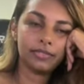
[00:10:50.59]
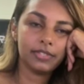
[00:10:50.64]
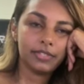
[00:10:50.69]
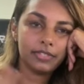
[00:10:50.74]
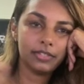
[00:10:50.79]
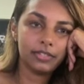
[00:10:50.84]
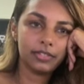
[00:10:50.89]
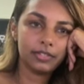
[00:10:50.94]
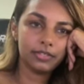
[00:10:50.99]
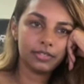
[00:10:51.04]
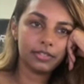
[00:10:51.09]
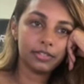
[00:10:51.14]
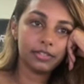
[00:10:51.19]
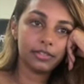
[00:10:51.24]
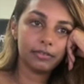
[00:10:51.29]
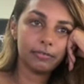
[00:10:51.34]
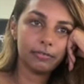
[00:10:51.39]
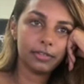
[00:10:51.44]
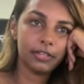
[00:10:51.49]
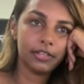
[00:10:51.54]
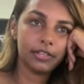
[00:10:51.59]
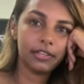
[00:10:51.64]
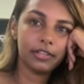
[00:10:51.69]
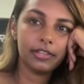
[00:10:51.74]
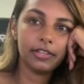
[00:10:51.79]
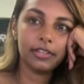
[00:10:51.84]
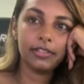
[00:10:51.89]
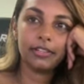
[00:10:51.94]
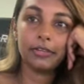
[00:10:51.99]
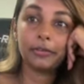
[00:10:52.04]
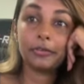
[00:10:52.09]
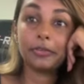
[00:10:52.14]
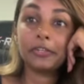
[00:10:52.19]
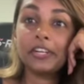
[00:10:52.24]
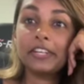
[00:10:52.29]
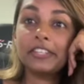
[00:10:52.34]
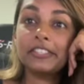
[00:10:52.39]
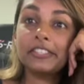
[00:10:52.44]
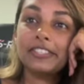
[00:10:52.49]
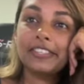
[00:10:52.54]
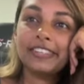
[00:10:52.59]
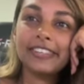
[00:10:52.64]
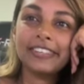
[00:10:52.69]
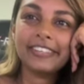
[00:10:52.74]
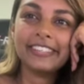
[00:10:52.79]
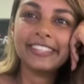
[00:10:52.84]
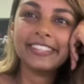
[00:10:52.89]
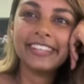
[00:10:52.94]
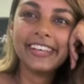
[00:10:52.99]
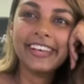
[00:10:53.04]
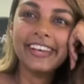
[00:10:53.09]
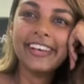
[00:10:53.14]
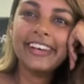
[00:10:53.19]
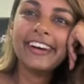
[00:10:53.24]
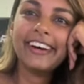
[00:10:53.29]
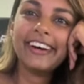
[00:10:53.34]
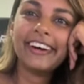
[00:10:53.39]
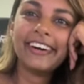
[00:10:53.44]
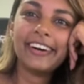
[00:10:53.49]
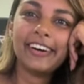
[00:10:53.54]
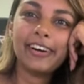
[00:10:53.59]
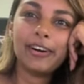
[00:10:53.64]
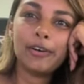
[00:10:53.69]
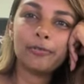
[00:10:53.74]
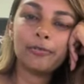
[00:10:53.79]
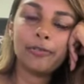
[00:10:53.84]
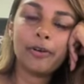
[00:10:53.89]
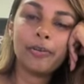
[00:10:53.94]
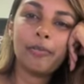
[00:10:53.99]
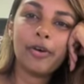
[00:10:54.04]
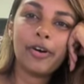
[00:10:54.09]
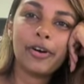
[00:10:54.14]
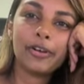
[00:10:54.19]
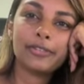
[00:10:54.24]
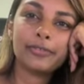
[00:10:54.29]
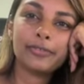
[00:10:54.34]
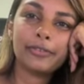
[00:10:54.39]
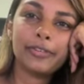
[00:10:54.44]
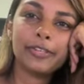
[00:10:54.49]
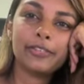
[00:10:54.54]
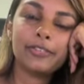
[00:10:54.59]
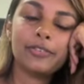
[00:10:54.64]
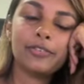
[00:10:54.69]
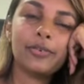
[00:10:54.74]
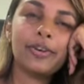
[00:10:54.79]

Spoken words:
certificate and the credentials from Oxford.